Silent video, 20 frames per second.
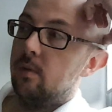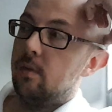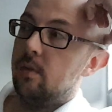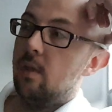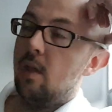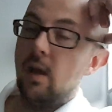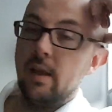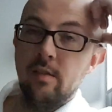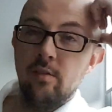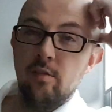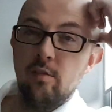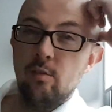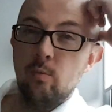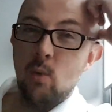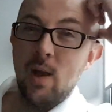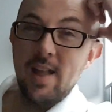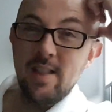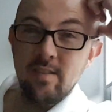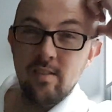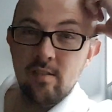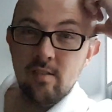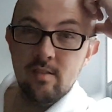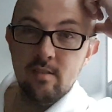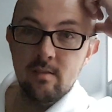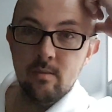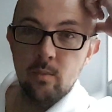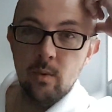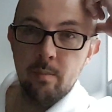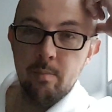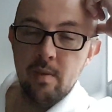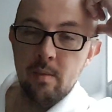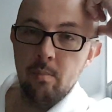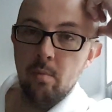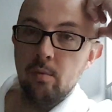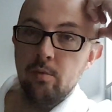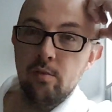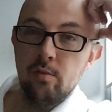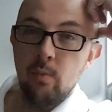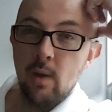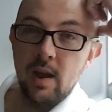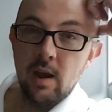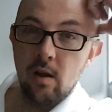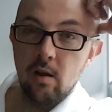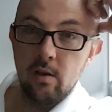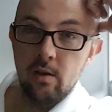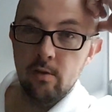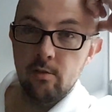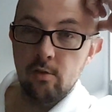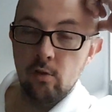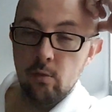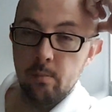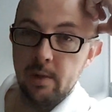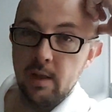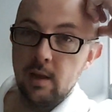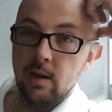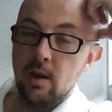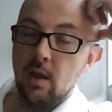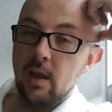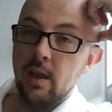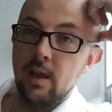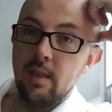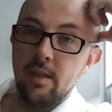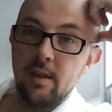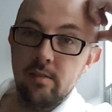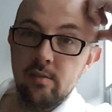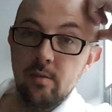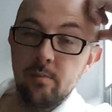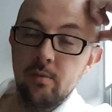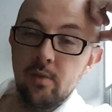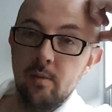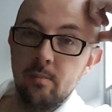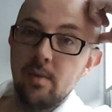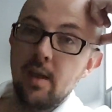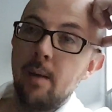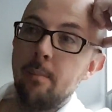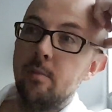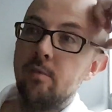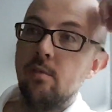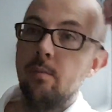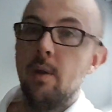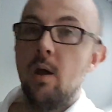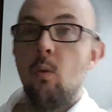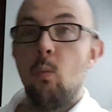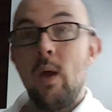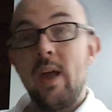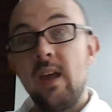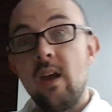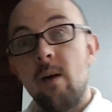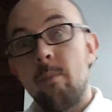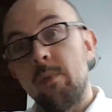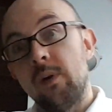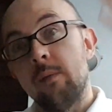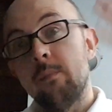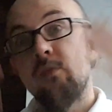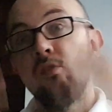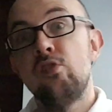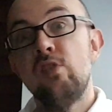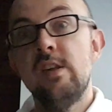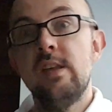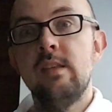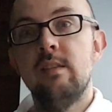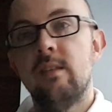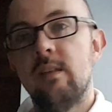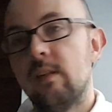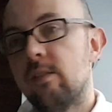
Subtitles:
night sweats, where people sweat uncontrollably at night, and that sometimes happens to me. I'll wake up and I'm sheathed